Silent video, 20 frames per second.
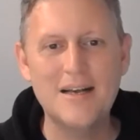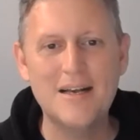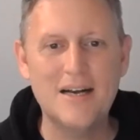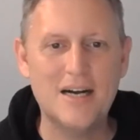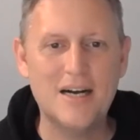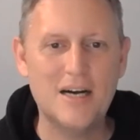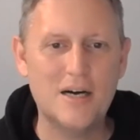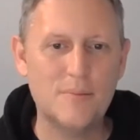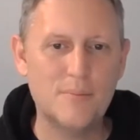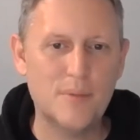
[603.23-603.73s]

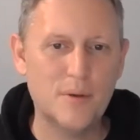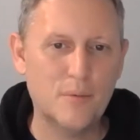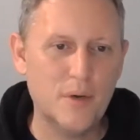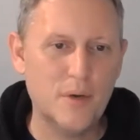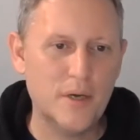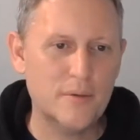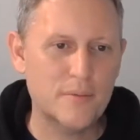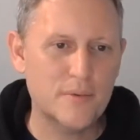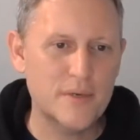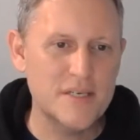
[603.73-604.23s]
but
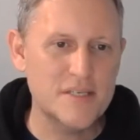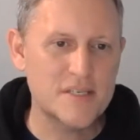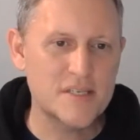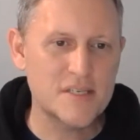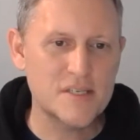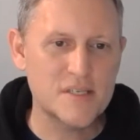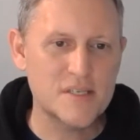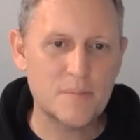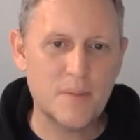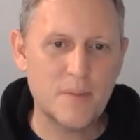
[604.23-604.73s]
what
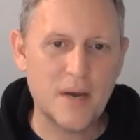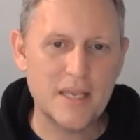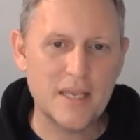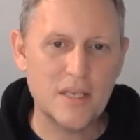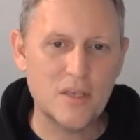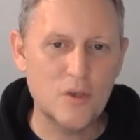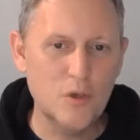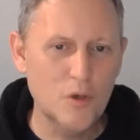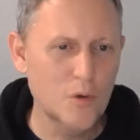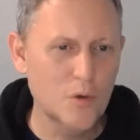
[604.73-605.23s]
reasons might
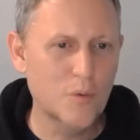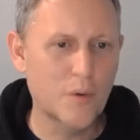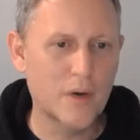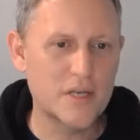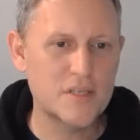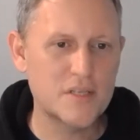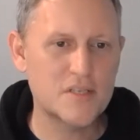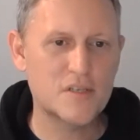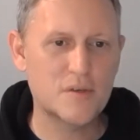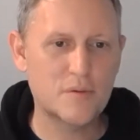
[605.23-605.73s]
you
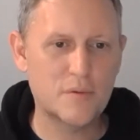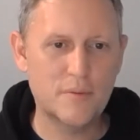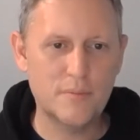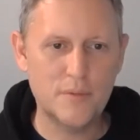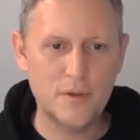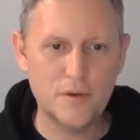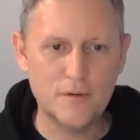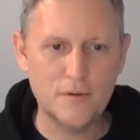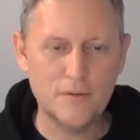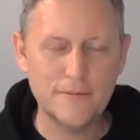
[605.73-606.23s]
want to
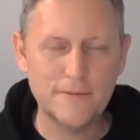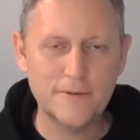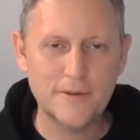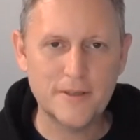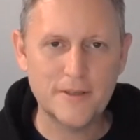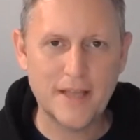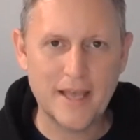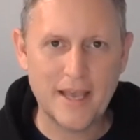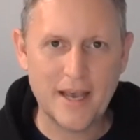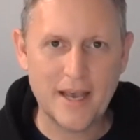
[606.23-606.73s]
remove
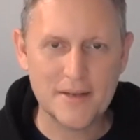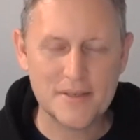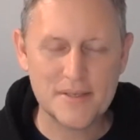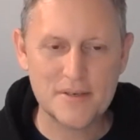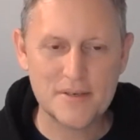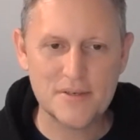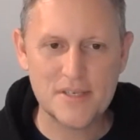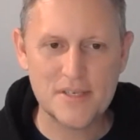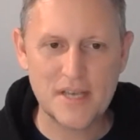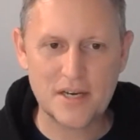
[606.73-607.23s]

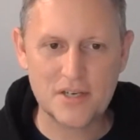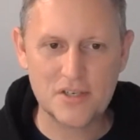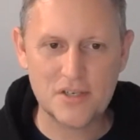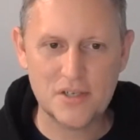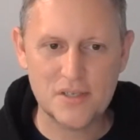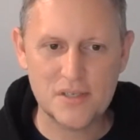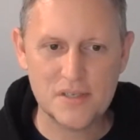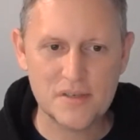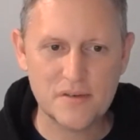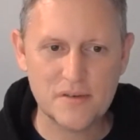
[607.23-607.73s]
layouts or
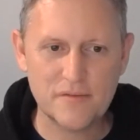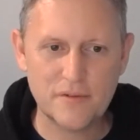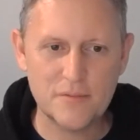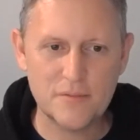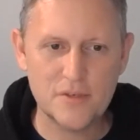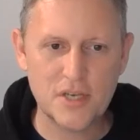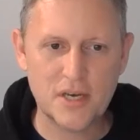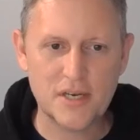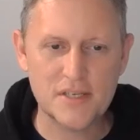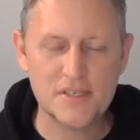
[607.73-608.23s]
sections
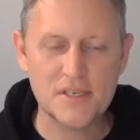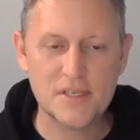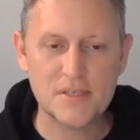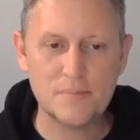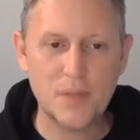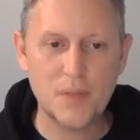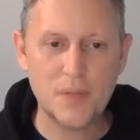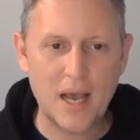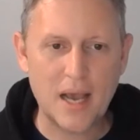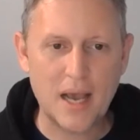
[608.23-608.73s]
from Genesis
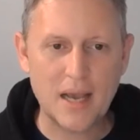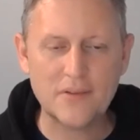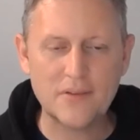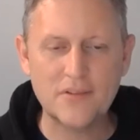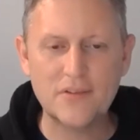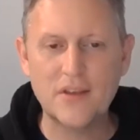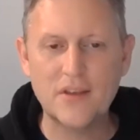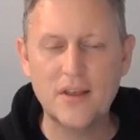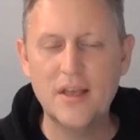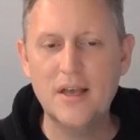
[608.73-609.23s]

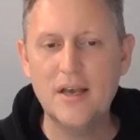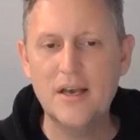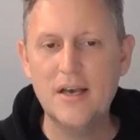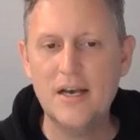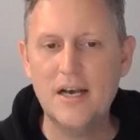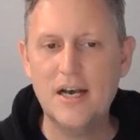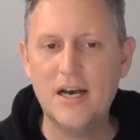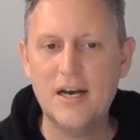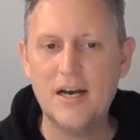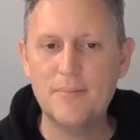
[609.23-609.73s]
blocks?
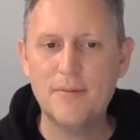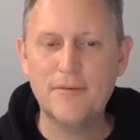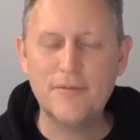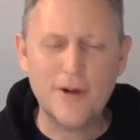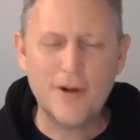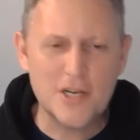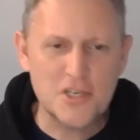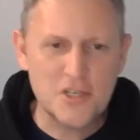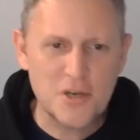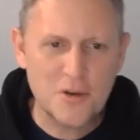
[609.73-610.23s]

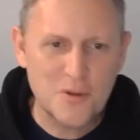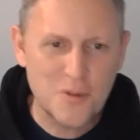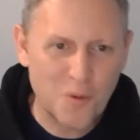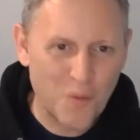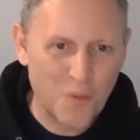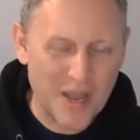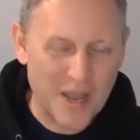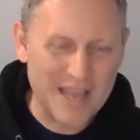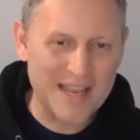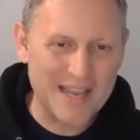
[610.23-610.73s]
Before I show the
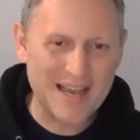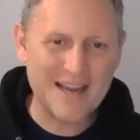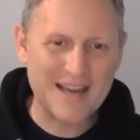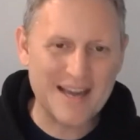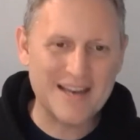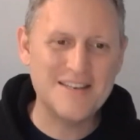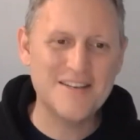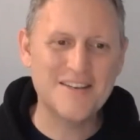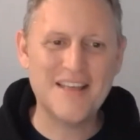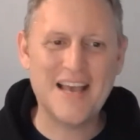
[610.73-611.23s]
way how
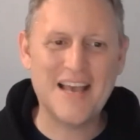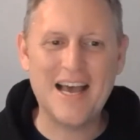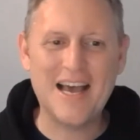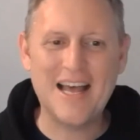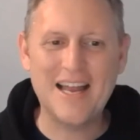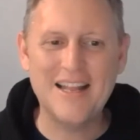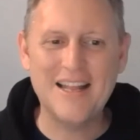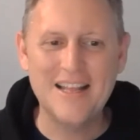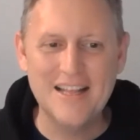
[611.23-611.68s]
to do that,